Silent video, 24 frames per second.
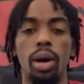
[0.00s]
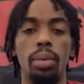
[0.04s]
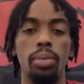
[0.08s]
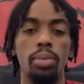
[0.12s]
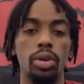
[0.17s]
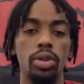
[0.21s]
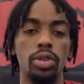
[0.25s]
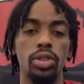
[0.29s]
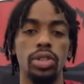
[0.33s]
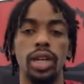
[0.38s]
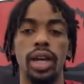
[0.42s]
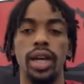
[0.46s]

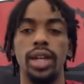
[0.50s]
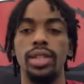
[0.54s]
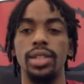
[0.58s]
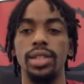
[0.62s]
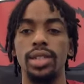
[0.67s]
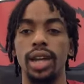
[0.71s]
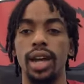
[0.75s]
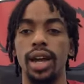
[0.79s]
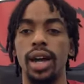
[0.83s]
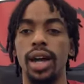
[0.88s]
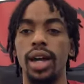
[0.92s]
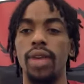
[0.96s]
moved side to
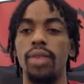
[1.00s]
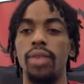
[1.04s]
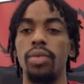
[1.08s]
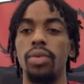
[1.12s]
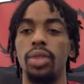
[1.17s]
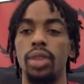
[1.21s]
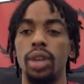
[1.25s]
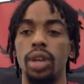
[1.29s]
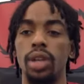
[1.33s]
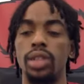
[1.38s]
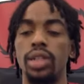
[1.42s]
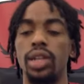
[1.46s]
side with
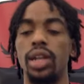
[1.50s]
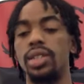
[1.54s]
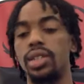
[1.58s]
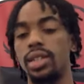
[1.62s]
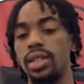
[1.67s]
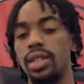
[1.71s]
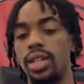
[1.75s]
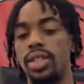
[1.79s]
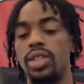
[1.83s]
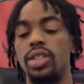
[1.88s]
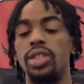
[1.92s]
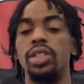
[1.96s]
our shot
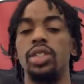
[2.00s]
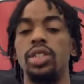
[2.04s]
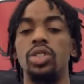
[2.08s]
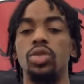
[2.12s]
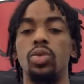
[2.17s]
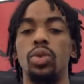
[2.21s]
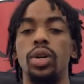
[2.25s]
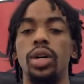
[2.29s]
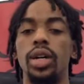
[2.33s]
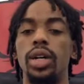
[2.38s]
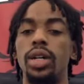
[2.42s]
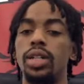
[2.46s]
selection as
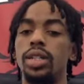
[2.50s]
well,